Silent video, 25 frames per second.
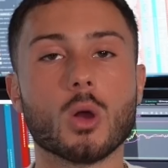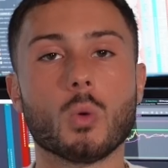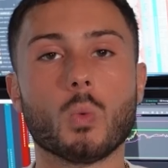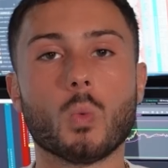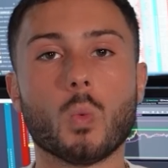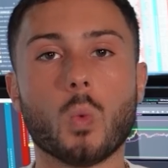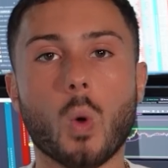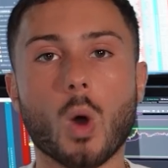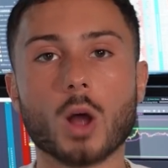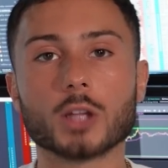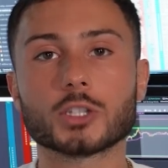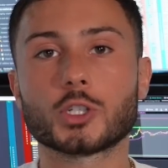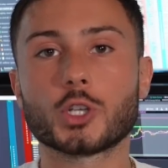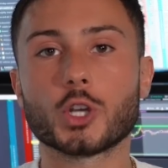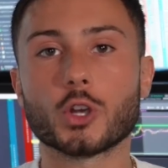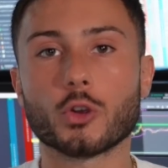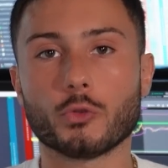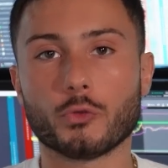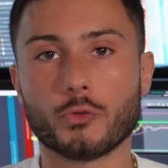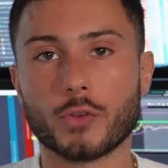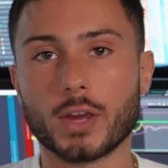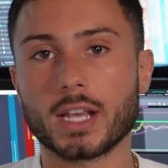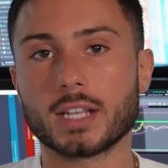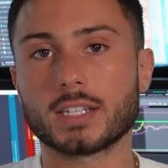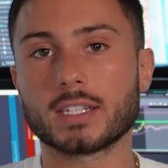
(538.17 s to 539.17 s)
What's your
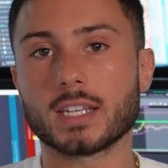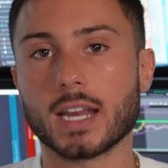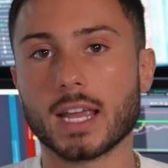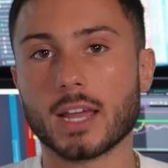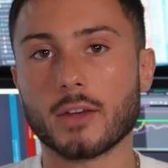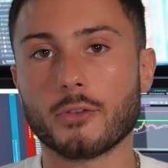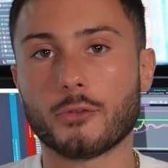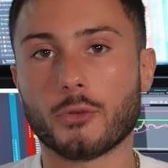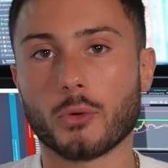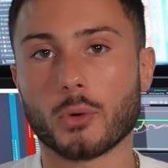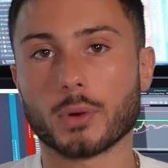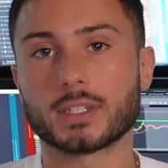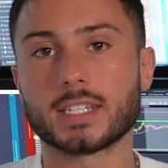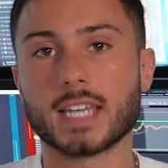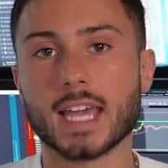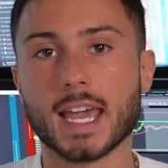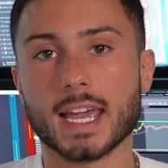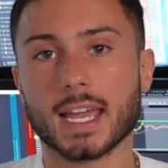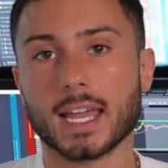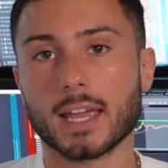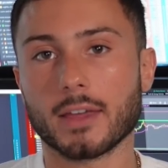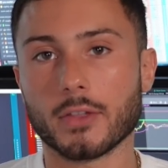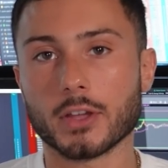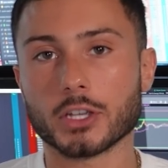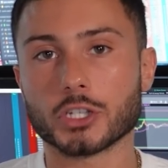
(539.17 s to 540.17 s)
reasoning for
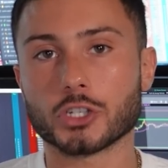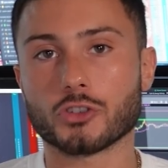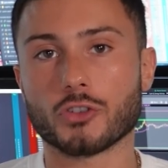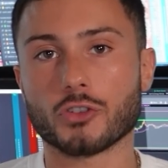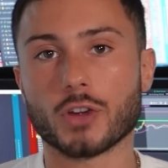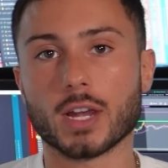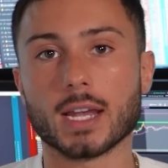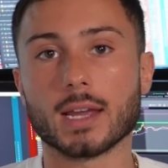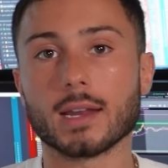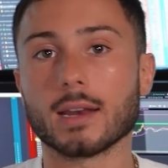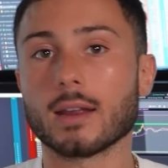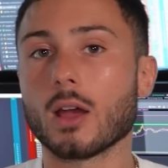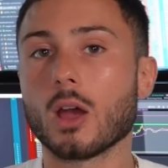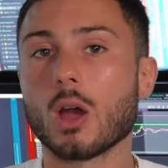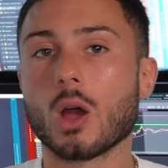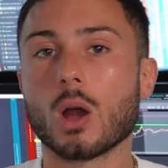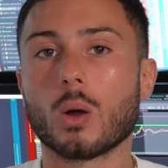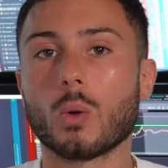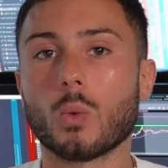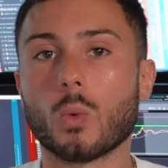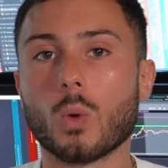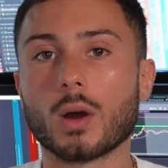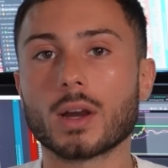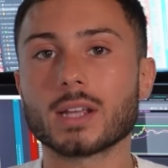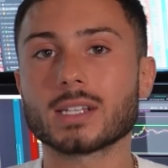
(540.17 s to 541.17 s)
taking this trade?
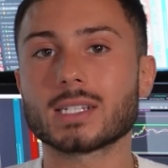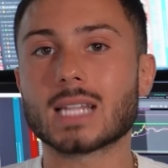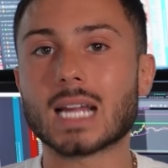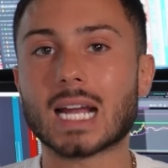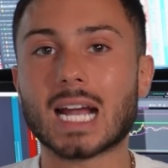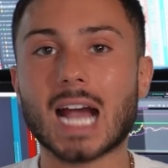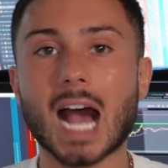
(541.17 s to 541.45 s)
What is the